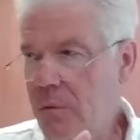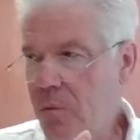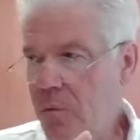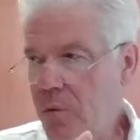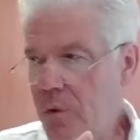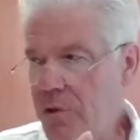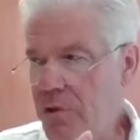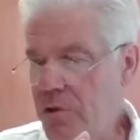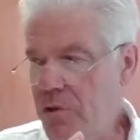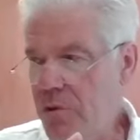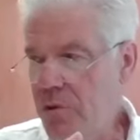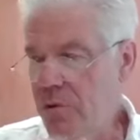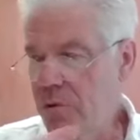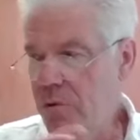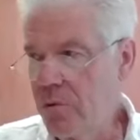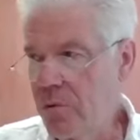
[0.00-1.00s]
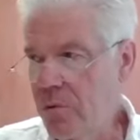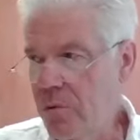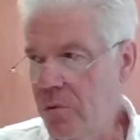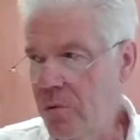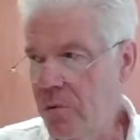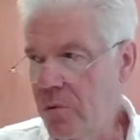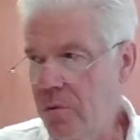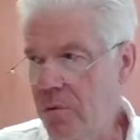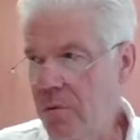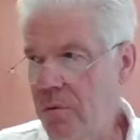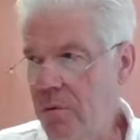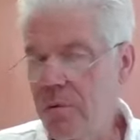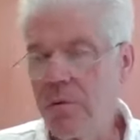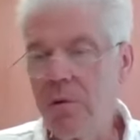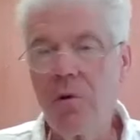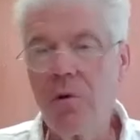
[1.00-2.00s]
one to
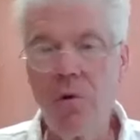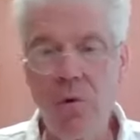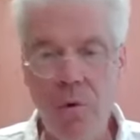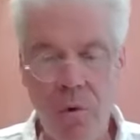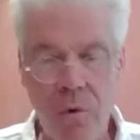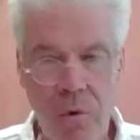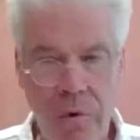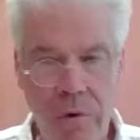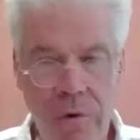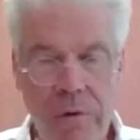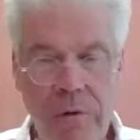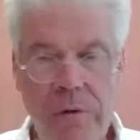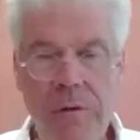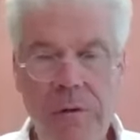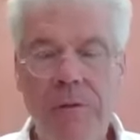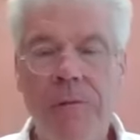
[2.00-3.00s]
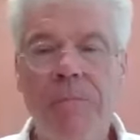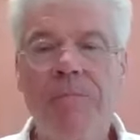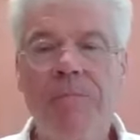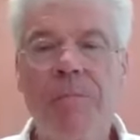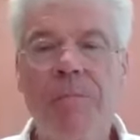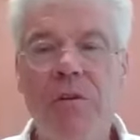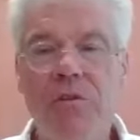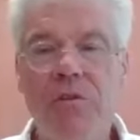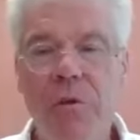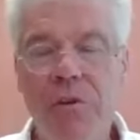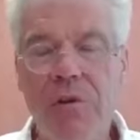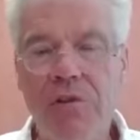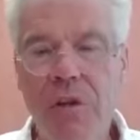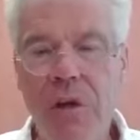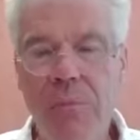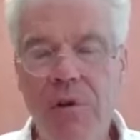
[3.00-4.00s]
Gould. I sold
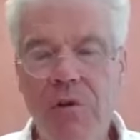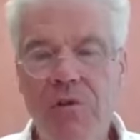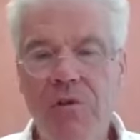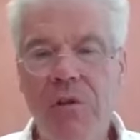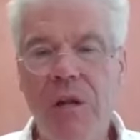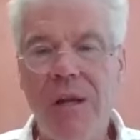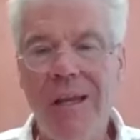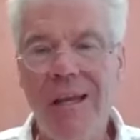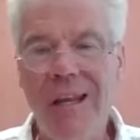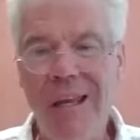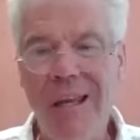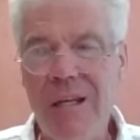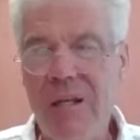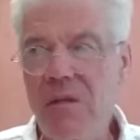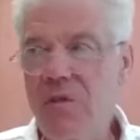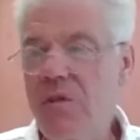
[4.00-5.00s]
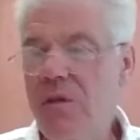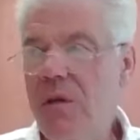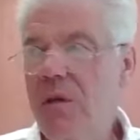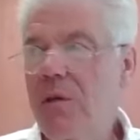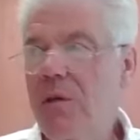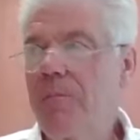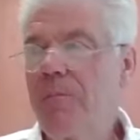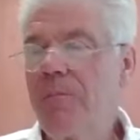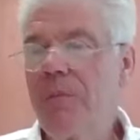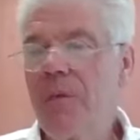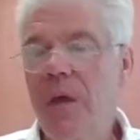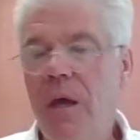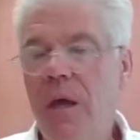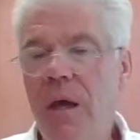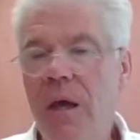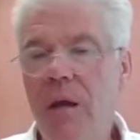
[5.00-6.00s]
these companies in the late 80s.
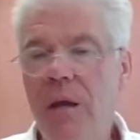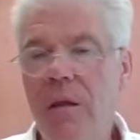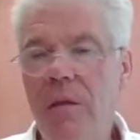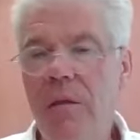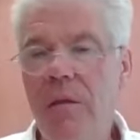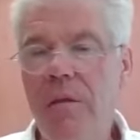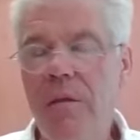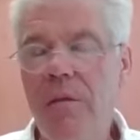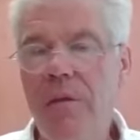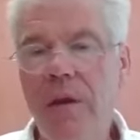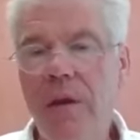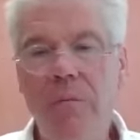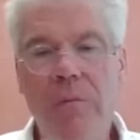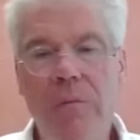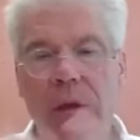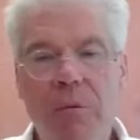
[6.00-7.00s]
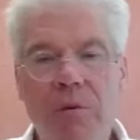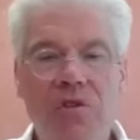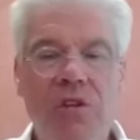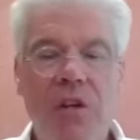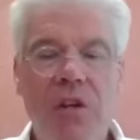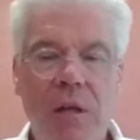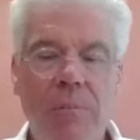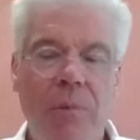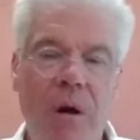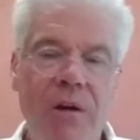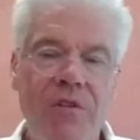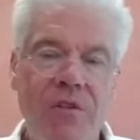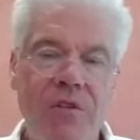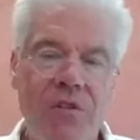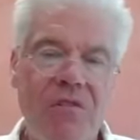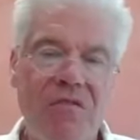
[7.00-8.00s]
And they, they were selling
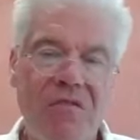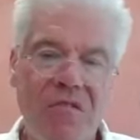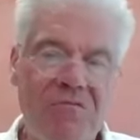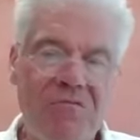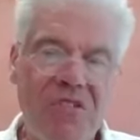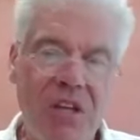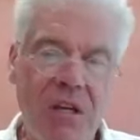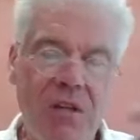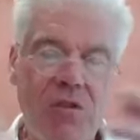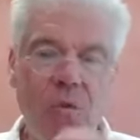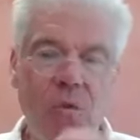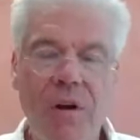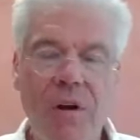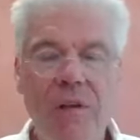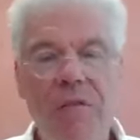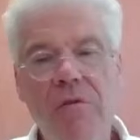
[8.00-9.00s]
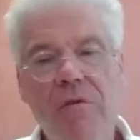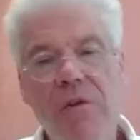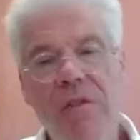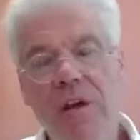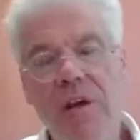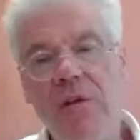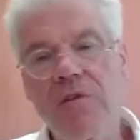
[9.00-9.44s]
boxes for 10, 20, $30,000